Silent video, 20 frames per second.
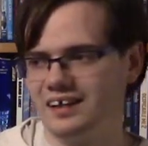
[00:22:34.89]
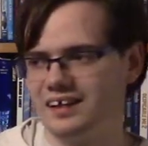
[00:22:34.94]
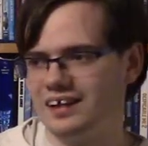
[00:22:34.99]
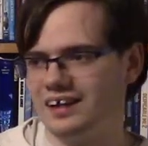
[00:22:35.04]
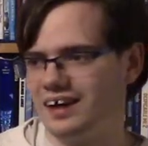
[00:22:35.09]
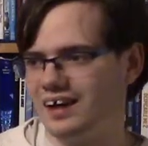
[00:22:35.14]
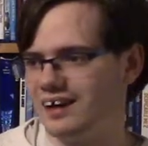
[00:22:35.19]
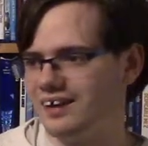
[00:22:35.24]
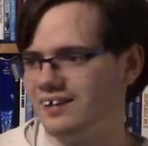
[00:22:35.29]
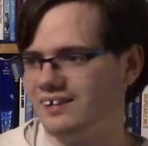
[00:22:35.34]

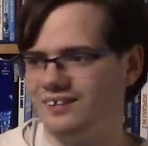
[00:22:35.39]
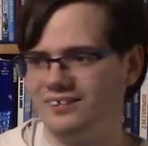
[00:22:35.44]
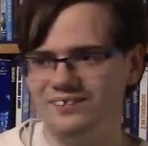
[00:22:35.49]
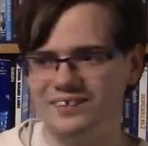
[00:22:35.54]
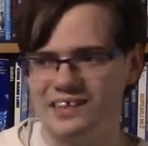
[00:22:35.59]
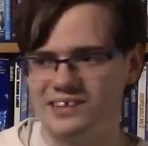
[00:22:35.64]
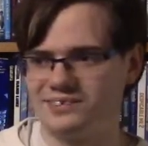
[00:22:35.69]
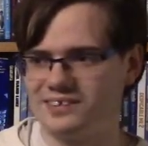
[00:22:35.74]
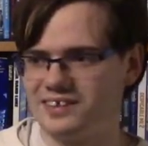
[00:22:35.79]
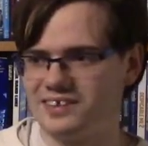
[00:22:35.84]
I don't know
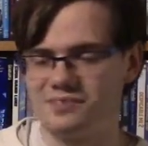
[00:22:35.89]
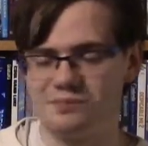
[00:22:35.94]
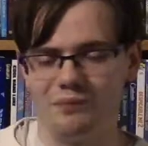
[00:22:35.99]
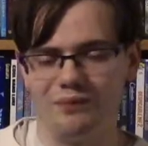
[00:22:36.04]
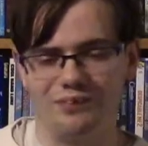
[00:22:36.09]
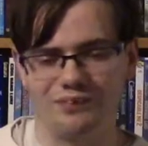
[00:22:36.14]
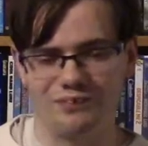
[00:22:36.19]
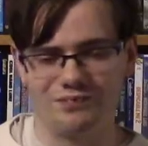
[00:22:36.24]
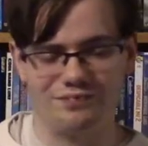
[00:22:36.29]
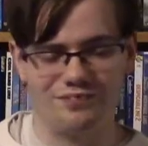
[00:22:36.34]
which one is
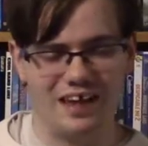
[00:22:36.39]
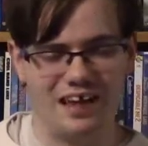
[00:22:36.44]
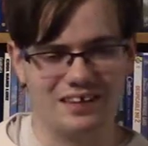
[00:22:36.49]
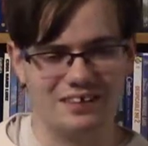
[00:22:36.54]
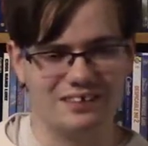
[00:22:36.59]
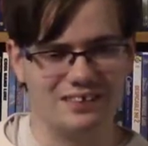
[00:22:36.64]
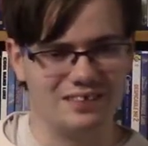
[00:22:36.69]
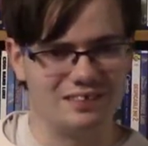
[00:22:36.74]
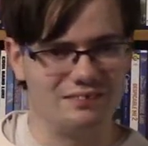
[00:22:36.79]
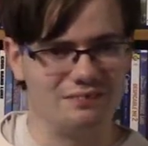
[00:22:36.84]
more
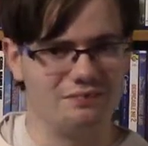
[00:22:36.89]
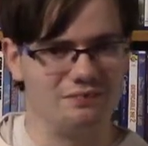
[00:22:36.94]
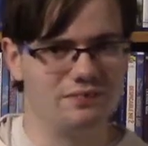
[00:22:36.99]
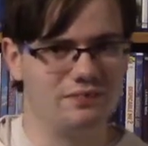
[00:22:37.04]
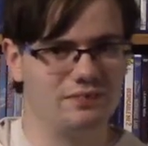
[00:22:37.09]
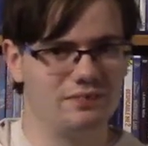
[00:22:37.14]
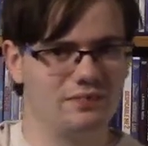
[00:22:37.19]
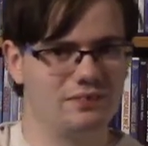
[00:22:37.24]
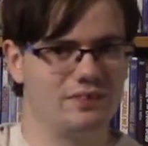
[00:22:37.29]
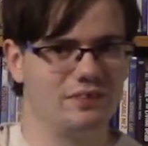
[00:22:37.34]
effective.
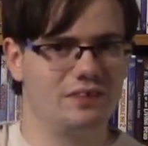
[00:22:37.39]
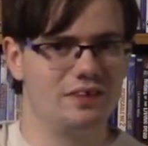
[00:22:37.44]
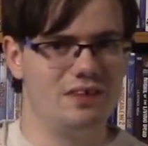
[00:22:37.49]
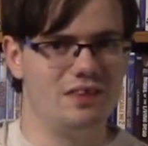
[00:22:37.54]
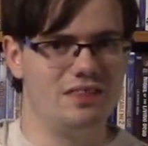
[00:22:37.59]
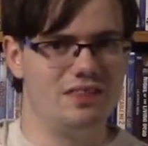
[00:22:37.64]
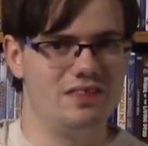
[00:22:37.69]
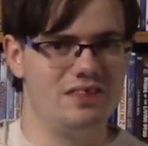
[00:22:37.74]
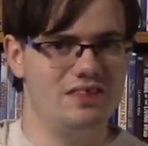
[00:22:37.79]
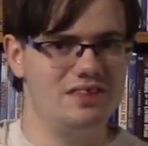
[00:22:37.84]

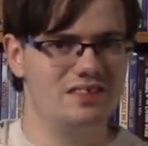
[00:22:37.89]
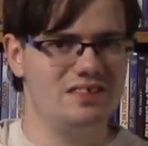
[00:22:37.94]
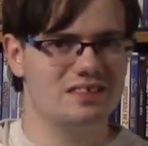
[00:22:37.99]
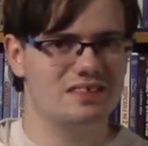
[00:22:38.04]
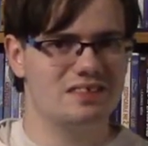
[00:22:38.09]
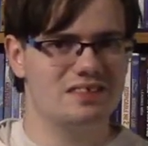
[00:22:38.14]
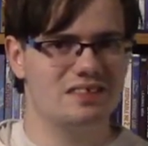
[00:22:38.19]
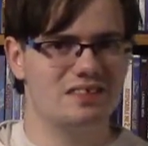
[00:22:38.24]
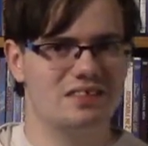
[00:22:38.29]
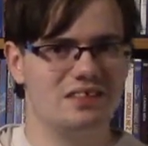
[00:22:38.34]

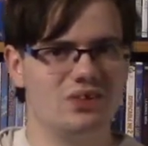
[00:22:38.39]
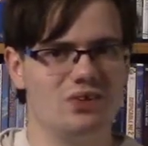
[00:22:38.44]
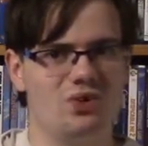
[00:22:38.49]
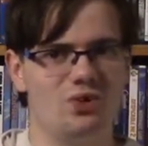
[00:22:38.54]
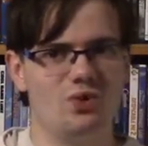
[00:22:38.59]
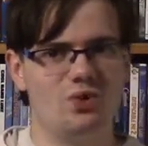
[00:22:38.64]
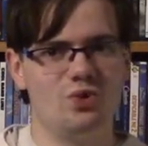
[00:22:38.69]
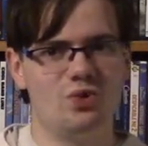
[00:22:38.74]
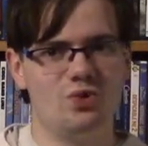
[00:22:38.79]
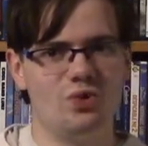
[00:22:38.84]
This
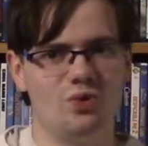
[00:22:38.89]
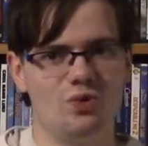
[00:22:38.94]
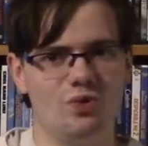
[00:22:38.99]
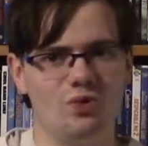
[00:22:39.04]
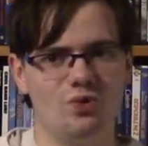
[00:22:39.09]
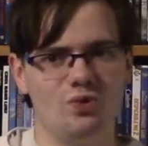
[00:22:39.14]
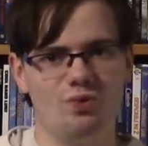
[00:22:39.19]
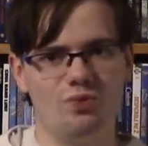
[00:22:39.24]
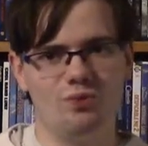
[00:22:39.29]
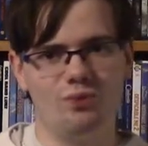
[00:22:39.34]

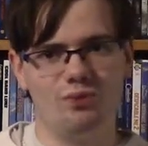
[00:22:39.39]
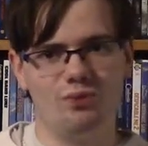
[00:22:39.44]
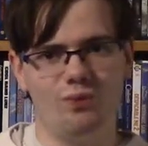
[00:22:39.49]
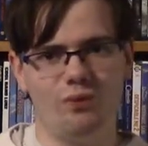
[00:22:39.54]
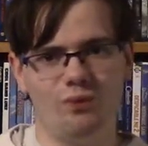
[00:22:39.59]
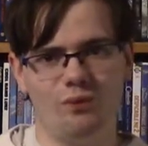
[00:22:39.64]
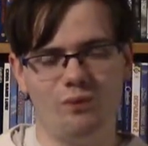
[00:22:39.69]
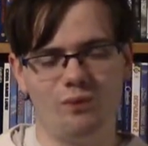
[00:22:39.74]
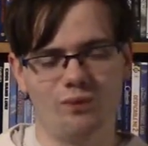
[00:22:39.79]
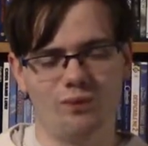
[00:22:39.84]

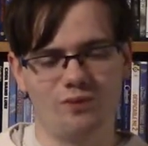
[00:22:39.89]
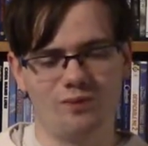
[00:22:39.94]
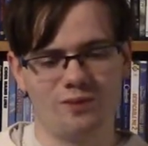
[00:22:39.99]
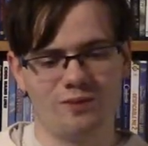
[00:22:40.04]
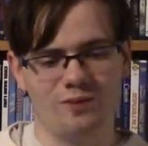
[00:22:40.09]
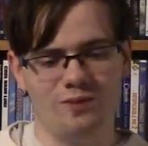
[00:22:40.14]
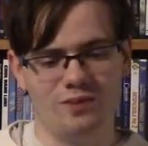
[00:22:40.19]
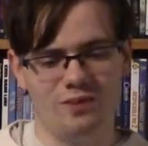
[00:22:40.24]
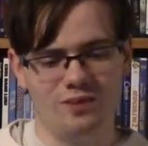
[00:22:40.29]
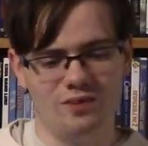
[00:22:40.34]

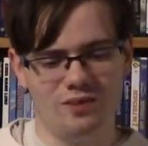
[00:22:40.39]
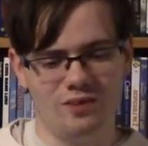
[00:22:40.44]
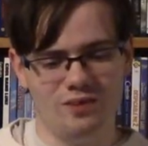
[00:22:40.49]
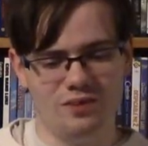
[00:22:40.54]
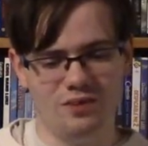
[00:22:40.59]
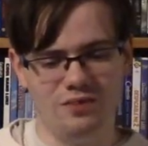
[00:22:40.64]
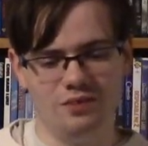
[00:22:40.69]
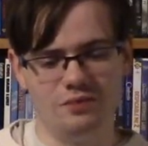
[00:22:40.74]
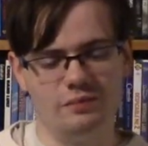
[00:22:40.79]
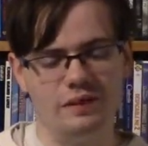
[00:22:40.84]
or
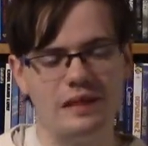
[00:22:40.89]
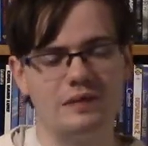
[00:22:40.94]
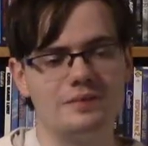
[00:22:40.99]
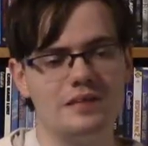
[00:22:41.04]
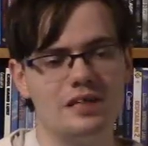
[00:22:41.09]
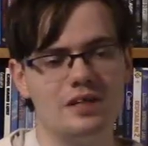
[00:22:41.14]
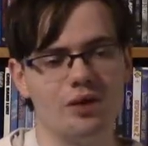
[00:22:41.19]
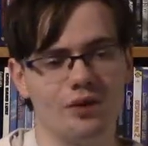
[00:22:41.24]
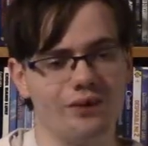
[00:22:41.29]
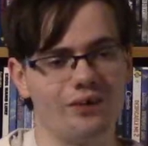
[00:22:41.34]
the baby
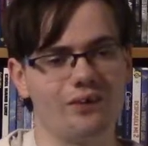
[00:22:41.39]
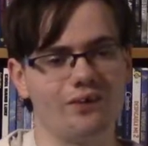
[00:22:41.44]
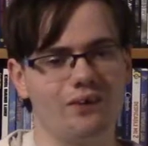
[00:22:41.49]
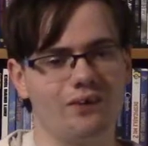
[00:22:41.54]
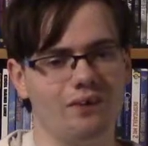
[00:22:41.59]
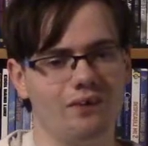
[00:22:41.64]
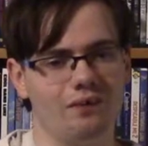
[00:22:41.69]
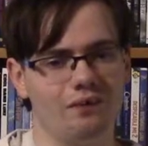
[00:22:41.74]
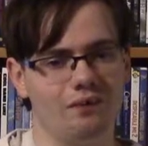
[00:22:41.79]
girl.